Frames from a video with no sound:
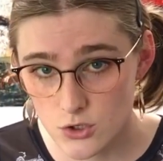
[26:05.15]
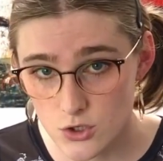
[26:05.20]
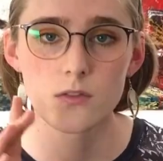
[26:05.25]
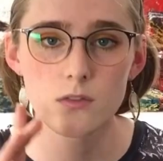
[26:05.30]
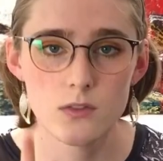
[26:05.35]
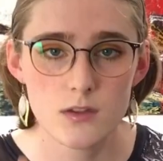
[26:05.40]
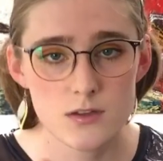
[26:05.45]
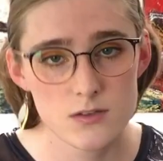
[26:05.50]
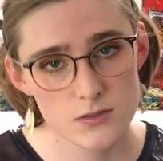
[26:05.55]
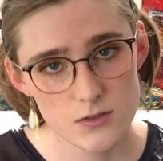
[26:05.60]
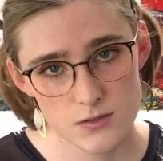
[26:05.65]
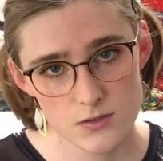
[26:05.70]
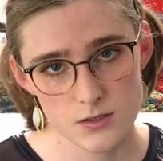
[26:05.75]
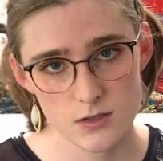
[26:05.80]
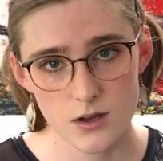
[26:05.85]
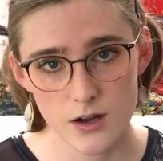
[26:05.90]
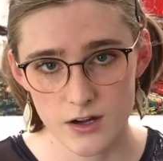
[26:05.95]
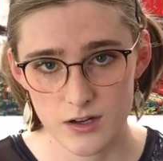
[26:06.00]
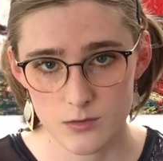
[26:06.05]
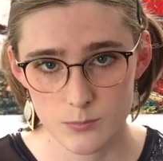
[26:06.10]
This is the
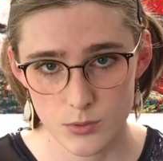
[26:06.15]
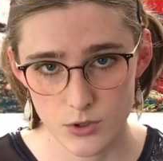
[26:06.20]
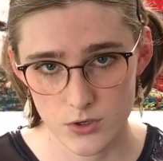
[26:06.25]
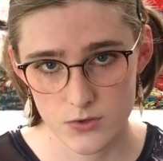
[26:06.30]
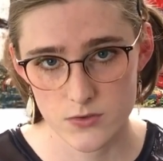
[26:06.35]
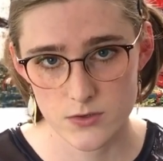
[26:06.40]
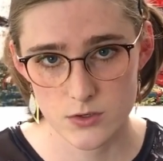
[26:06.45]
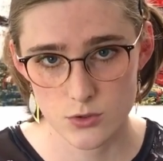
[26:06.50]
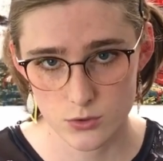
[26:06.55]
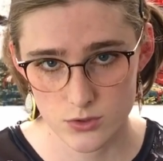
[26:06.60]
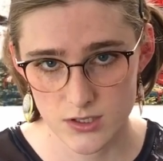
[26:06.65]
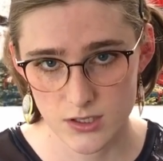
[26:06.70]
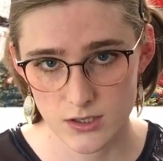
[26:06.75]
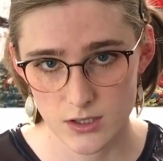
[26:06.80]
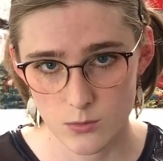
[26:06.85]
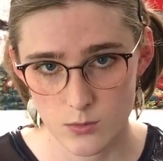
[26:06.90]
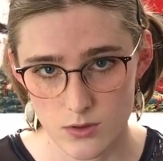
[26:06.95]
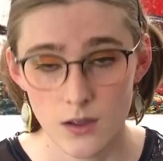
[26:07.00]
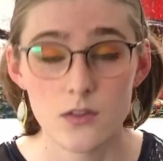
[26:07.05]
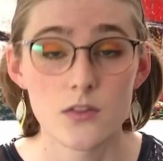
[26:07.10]
kind of person you're dealing
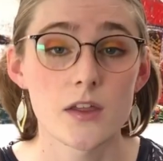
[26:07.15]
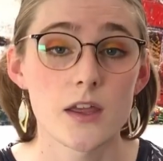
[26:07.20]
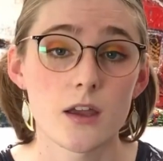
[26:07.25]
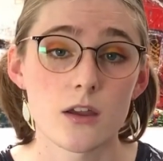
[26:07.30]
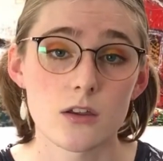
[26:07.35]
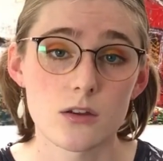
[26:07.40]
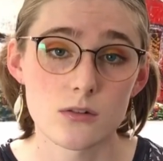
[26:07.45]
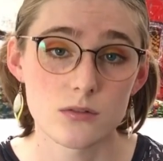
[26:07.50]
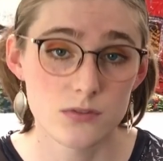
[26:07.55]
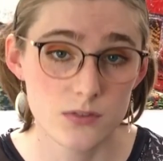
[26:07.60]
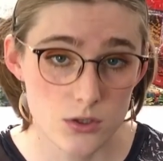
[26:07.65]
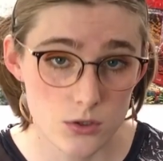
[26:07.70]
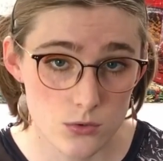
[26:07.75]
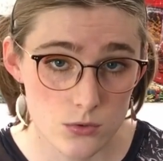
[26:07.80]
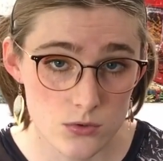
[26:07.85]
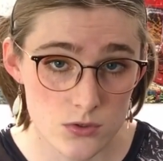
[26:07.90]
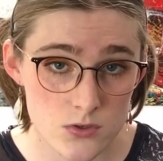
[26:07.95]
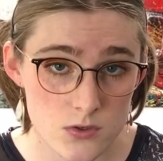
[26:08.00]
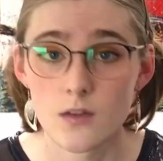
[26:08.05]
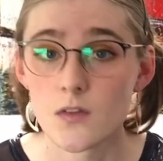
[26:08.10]
with. They are
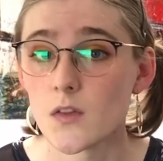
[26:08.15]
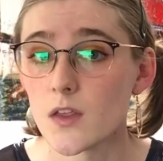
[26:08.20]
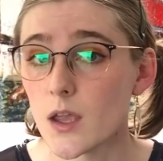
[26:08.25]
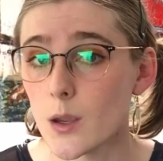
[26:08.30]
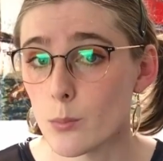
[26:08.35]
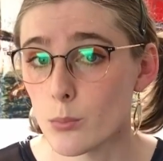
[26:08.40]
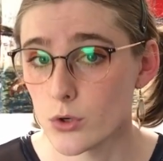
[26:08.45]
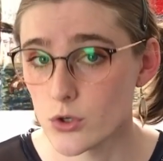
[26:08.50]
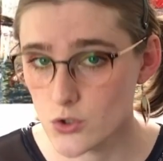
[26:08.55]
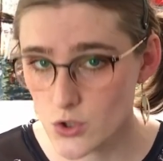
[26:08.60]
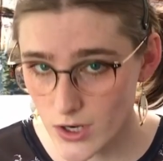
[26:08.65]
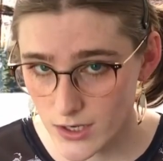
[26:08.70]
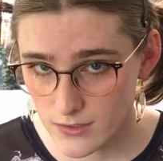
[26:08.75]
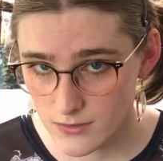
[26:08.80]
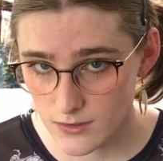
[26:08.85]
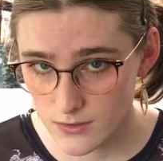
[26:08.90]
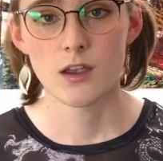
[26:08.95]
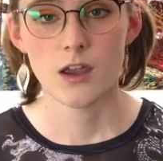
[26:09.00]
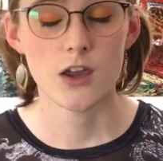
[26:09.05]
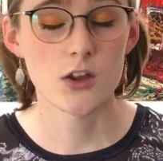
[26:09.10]
confused, they are
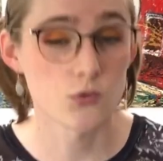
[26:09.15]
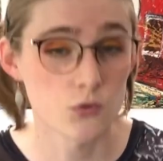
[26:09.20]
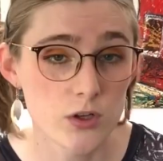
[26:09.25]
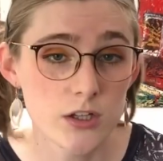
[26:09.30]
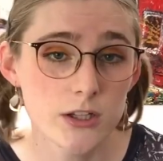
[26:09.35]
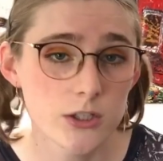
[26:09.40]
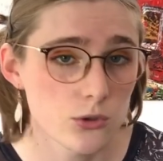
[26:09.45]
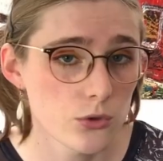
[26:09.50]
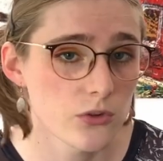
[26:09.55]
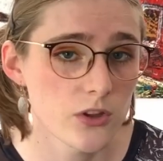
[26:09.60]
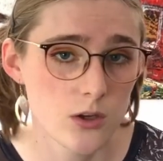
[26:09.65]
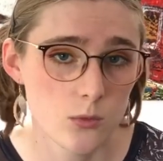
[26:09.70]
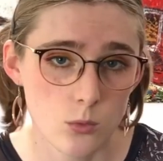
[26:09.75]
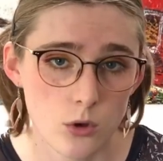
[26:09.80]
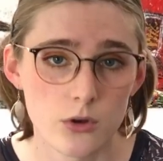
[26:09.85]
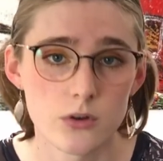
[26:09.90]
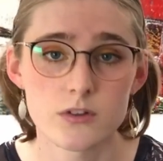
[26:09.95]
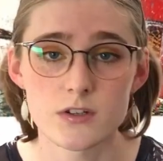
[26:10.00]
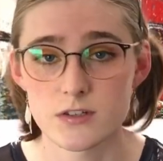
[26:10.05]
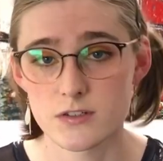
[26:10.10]
projecting, and really all they
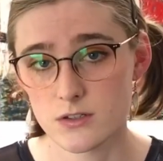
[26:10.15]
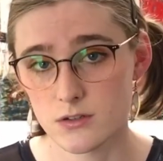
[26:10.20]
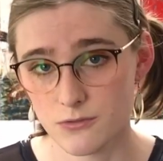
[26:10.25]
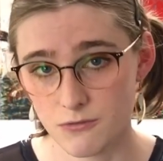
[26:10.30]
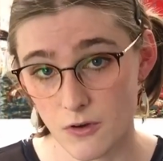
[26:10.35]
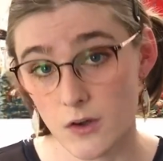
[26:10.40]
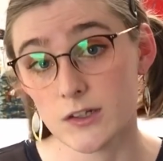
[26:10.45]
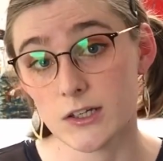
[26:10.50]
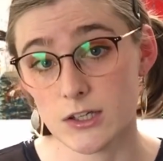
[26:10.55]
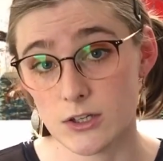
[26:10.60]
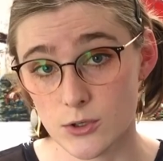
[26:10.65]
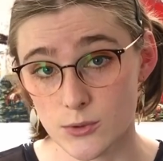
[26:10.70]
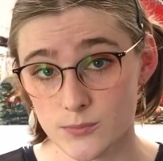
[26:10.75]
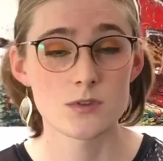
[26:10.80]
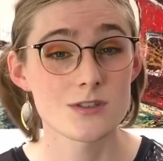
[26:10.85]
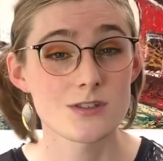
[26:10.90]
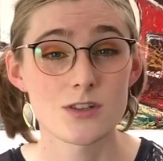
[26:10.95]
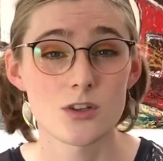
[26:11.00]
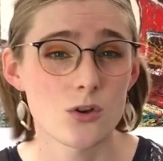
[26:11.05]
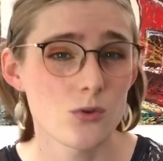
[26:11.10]
want is to f*** you.
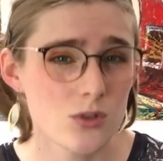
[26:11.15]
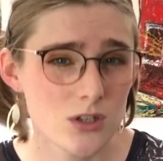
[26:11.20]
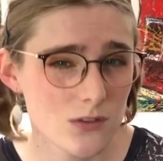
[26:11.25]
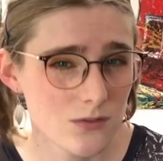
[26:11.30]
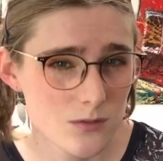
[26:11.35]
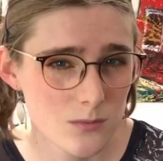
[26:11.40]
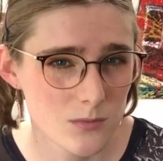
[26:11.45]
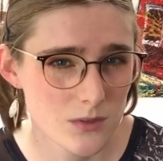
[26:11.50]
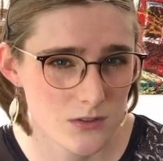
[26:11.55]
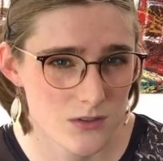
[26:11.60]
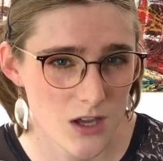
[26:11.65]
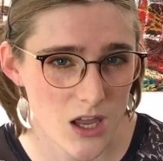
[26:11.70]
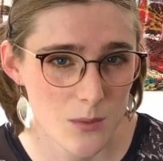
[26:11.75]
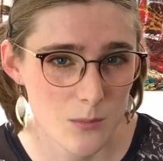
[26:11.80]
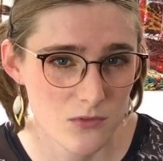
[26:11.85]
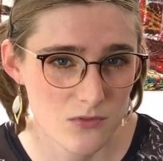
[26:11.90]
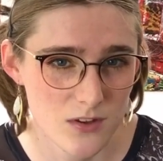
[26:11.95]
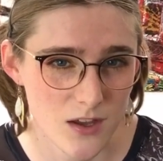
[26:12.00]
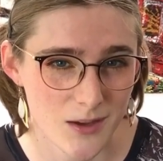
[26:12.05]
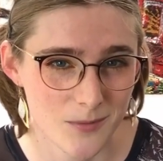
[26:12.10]
So don't give them the time of
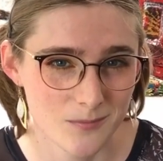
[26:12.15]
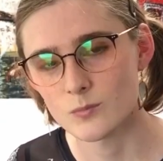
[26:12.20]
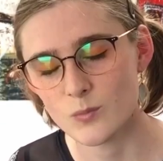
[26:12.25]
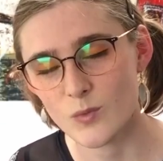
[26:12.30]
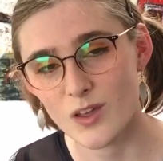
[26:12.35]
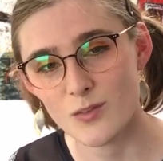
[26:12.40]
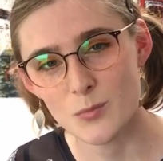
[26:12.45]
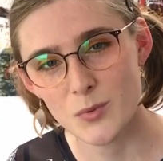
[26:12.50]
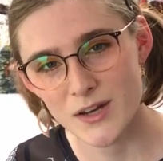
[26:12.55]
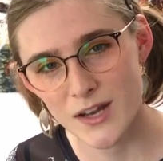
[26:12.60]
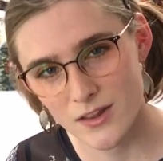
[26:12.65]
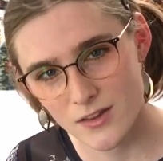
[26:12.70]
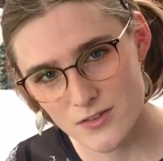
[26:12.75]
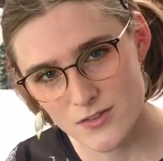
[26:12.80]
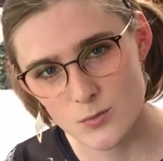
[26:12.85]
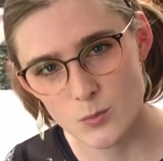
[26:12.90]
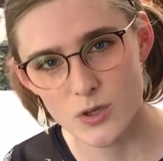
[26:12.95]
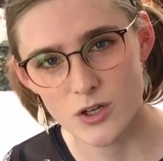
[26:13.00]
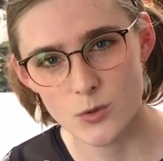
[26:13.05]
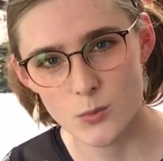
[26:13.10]
day. I've been Alice in
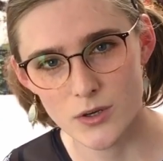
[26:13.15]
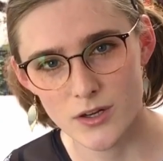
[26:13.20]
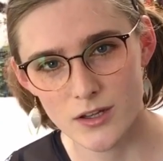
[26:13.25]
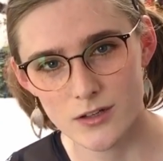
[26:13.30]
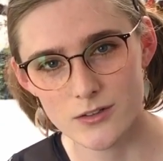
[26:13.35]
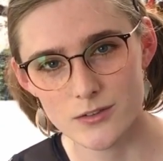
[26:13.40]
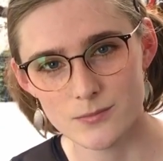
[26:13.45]
Wonderland.